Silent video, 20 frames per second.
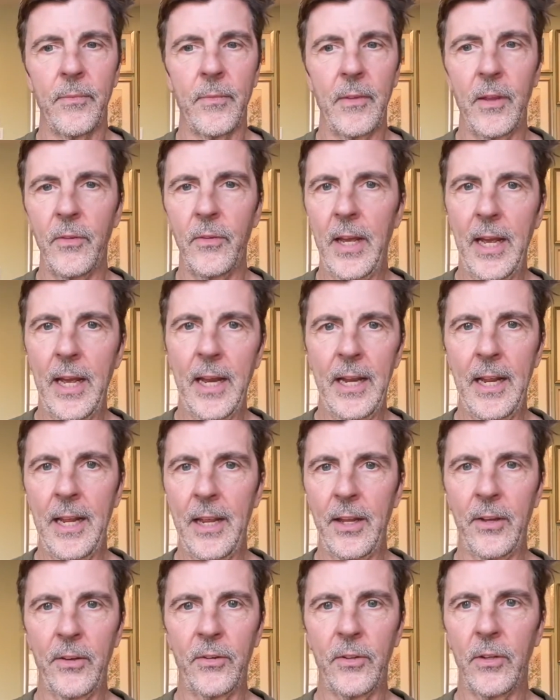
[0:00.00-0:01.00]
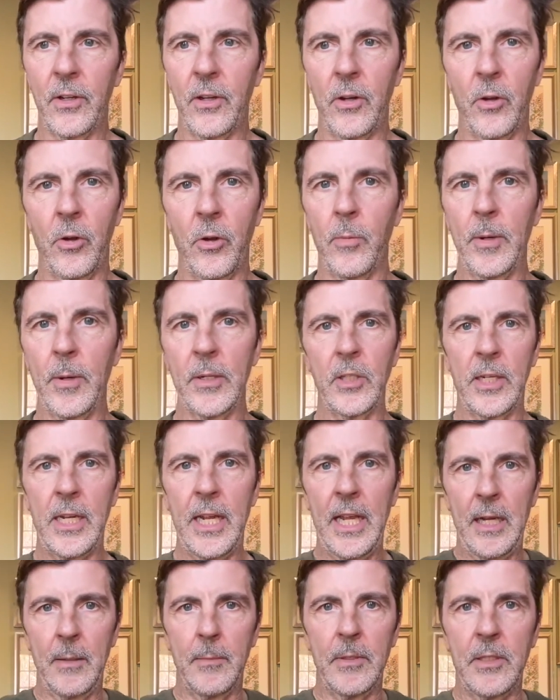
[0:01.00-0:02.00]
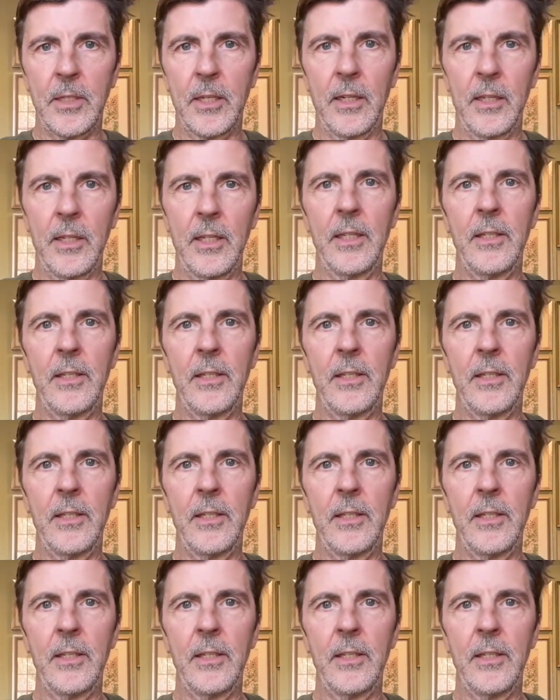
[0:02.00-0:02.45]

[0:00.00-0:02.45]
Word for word: that has a whole bunch of cannabis entities